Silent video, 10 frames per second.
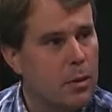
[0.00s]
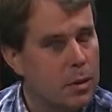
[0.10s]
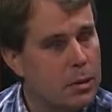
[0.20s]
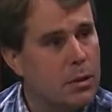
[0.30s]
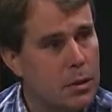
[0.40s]
was
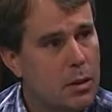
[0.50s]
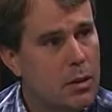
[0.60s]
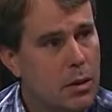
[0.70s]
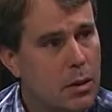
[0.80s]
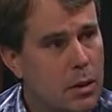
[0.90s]
there
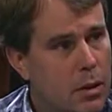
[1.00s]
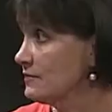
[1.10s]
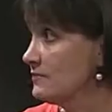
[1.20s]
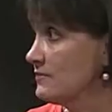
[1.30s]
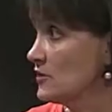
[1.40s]
major
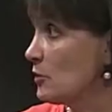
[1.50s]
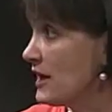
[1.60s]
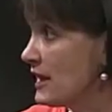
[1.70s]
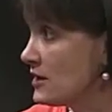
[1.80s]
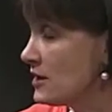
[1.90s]

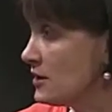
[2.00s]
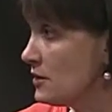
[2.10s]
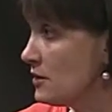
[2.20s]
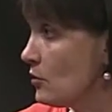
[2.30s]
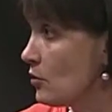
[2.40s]
tweaking to do,
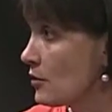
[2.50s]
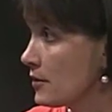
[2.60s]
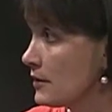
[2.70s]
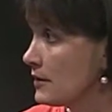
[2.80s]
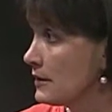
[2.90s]
um, or we,